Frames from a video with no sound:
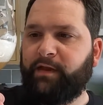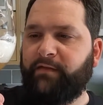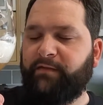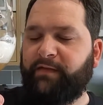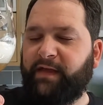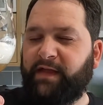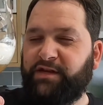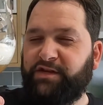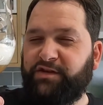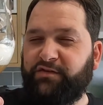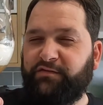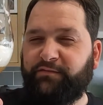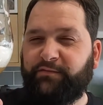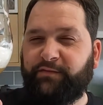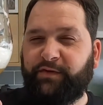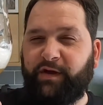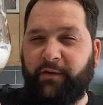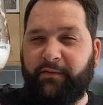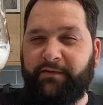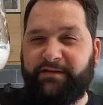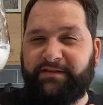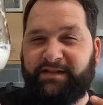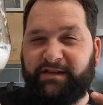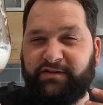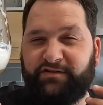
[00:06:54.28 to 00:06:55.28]
Then you
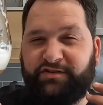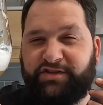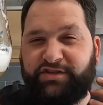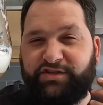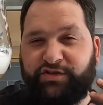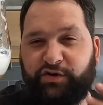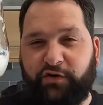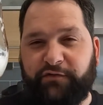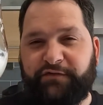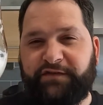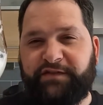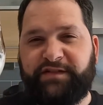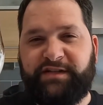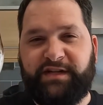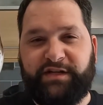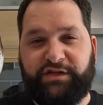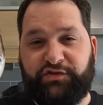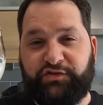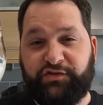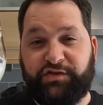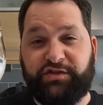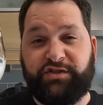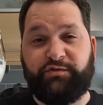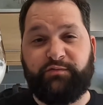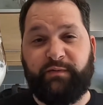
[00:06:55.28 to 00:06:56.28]
go into those soft
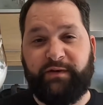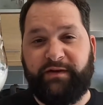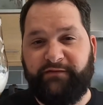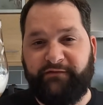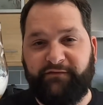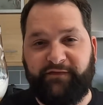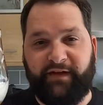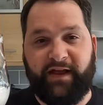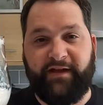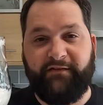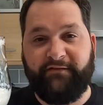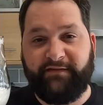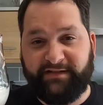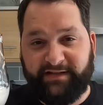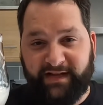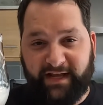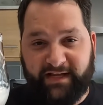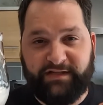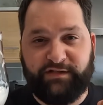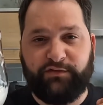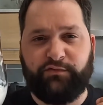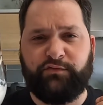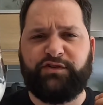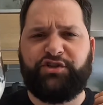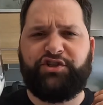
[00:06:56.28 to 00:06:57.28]
citrus sweet flavours,
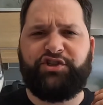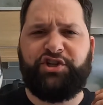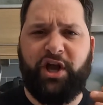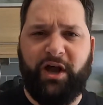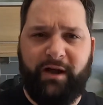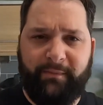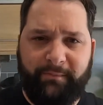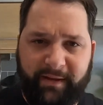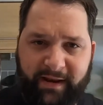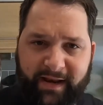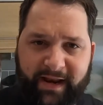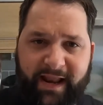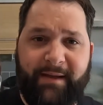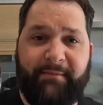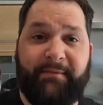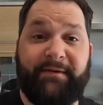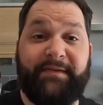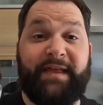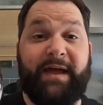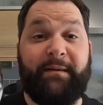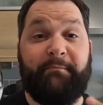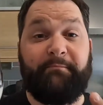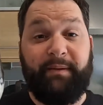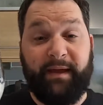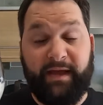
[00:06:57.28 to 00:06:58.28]
that sort of sherbet,
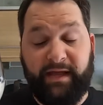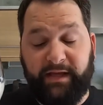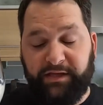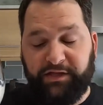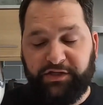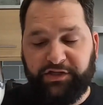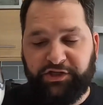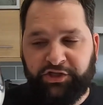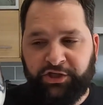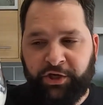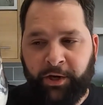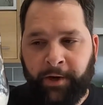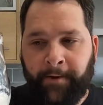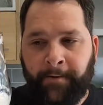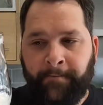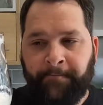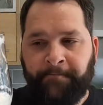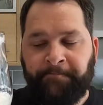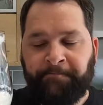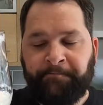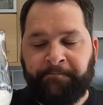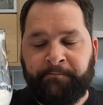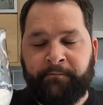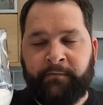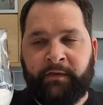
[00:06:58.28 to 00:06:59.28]
lemon, that peach.
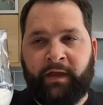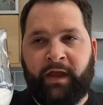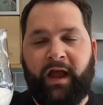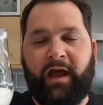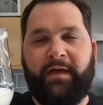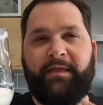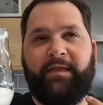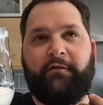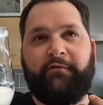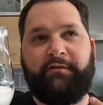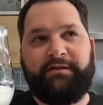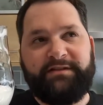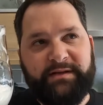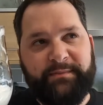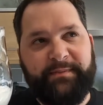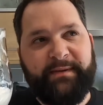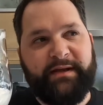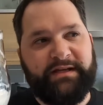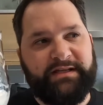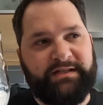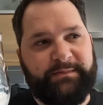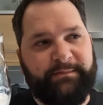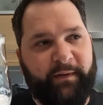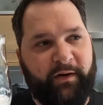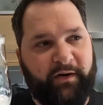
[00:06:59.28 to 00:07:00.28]
And there is a
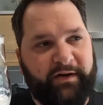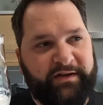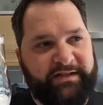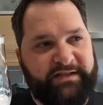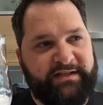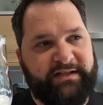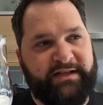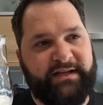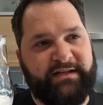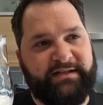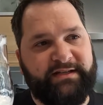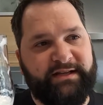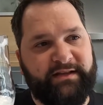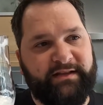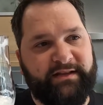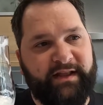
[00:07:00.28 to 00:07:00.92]
bit of spiciness